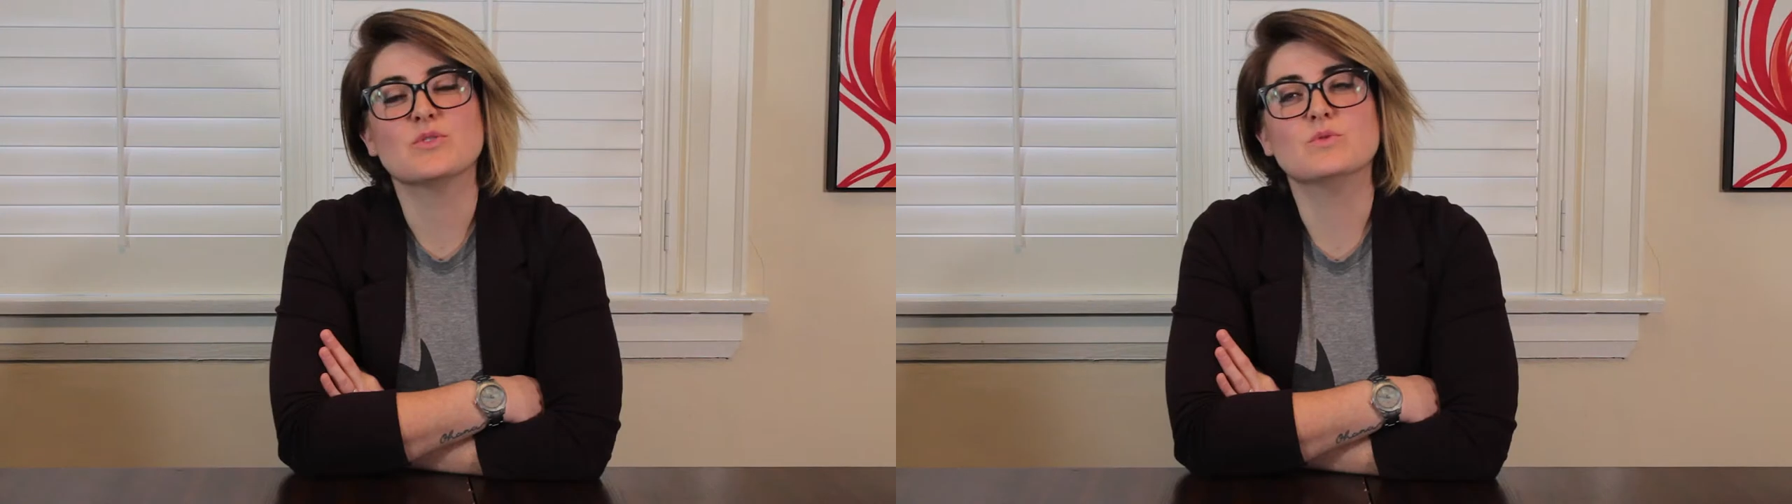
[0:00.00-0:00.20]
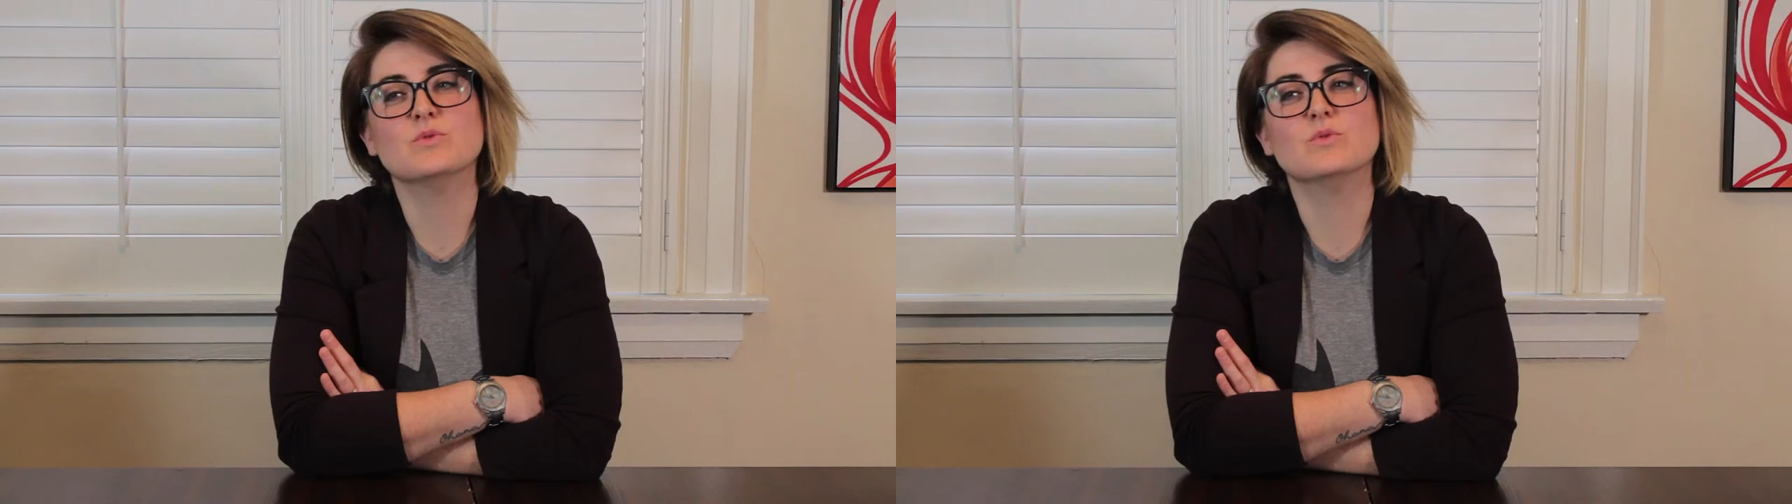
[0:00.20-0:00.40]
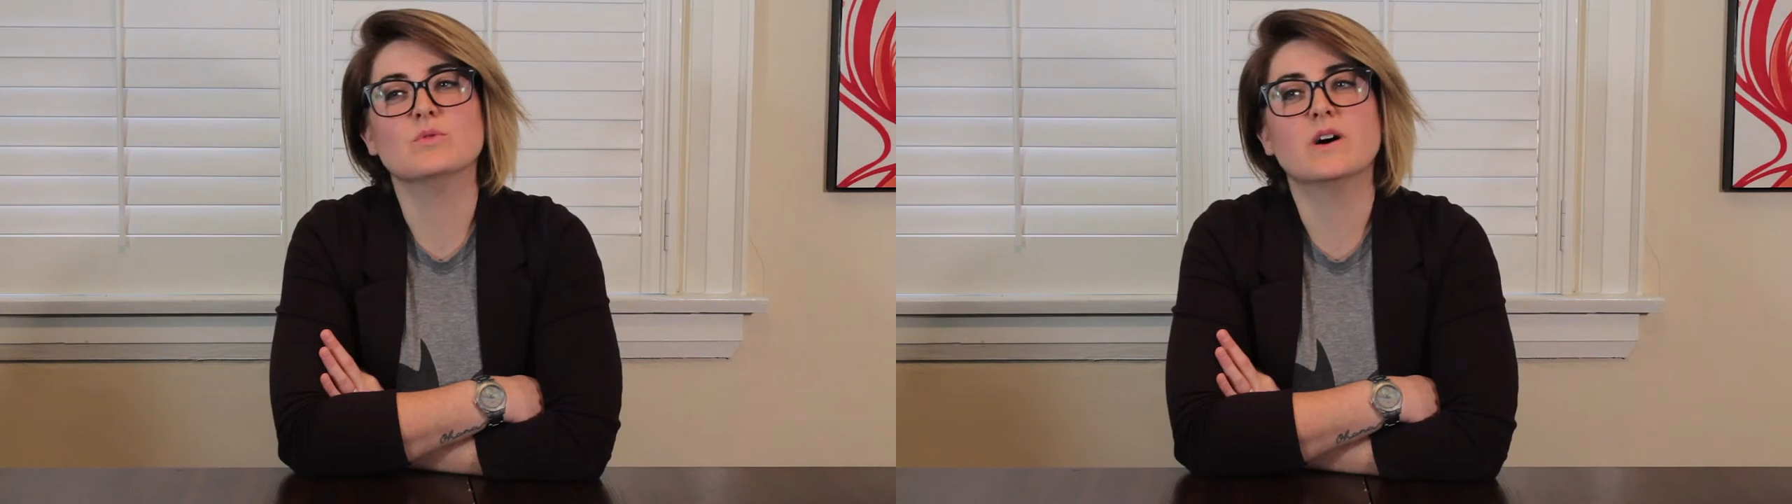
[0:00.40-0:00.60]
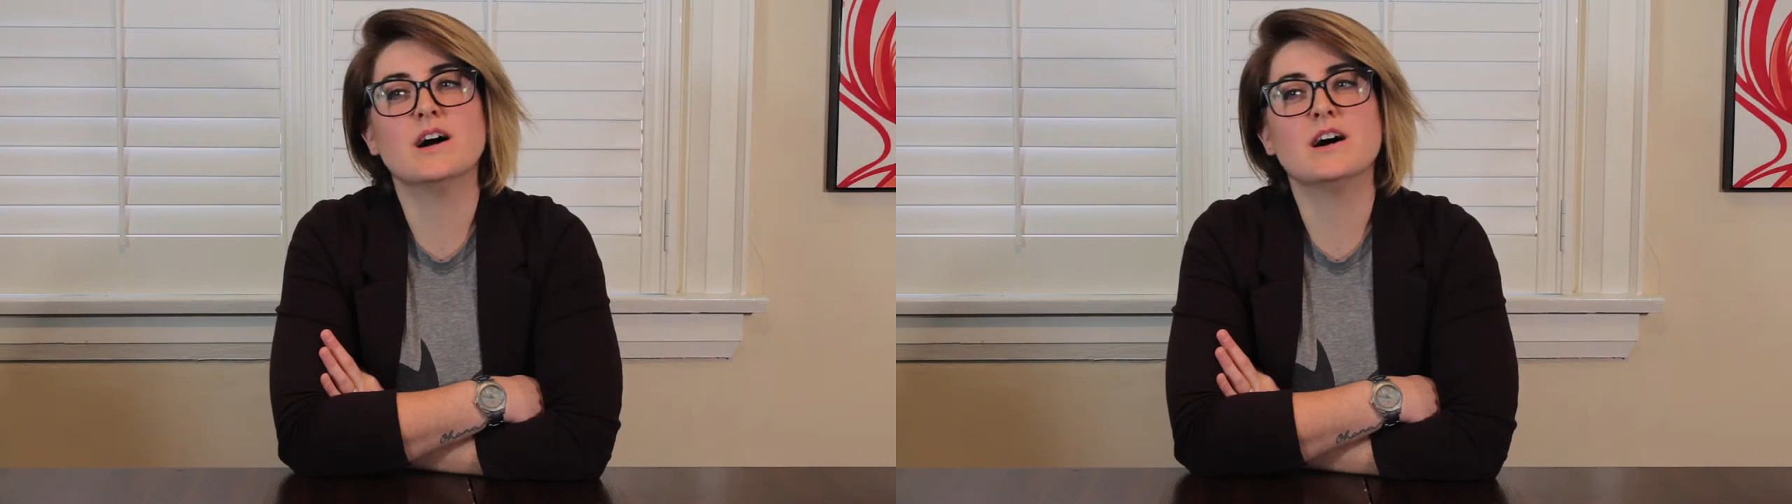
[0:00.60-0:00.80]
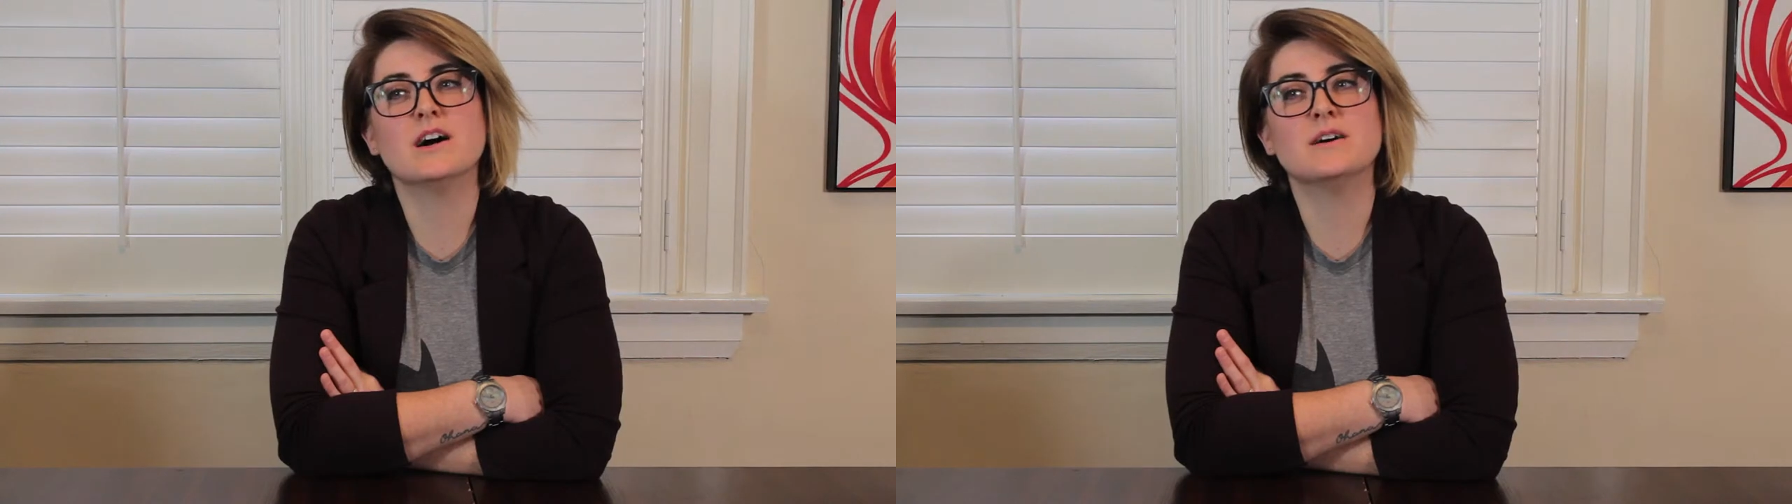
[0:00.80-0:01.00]
Ooh,
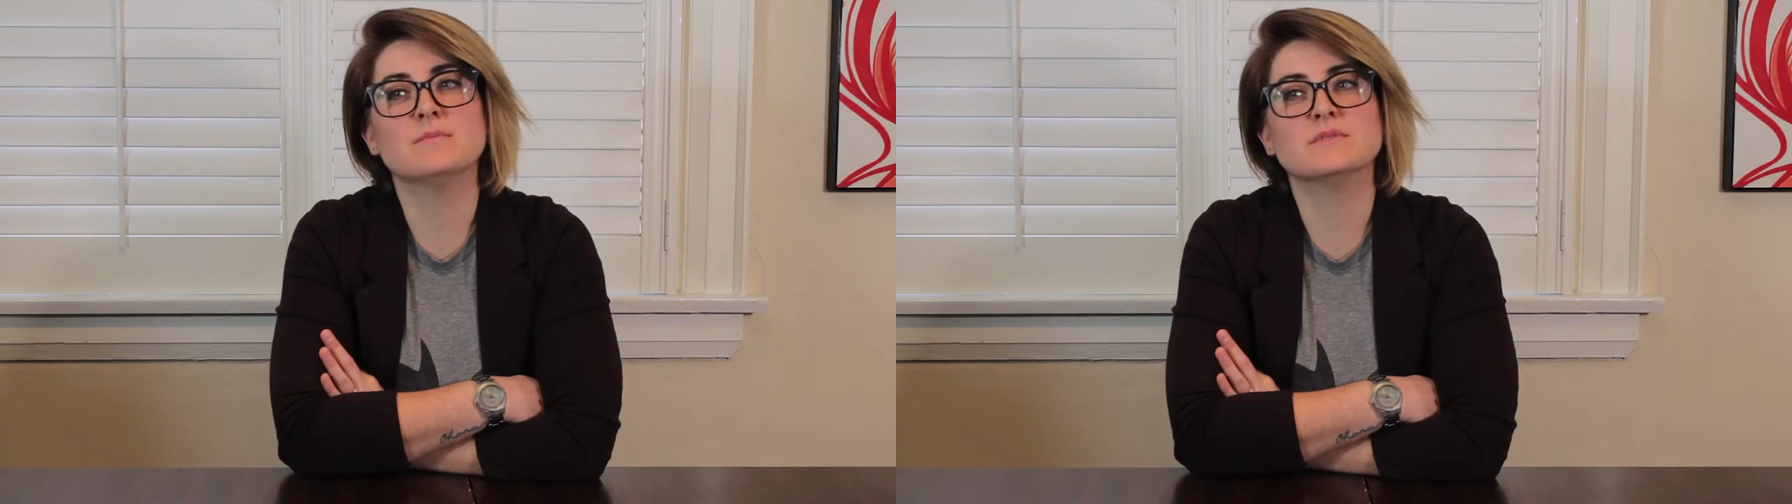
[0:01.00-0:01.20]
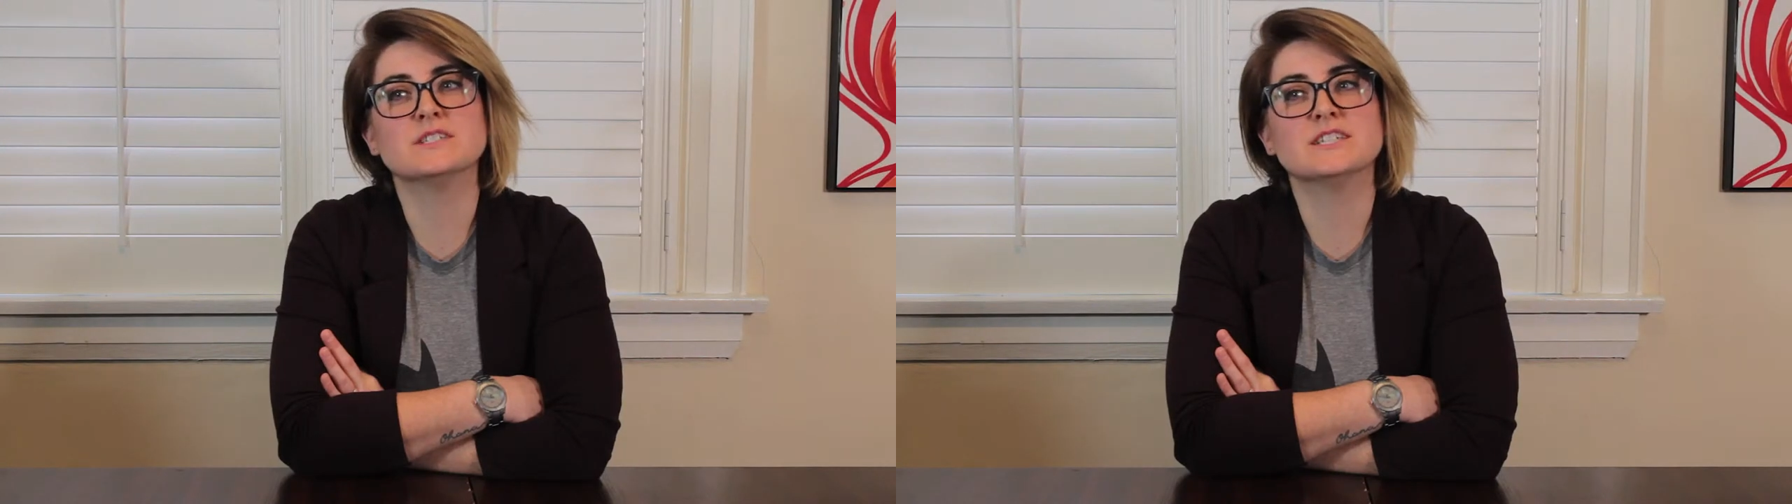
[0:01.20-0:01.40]
um,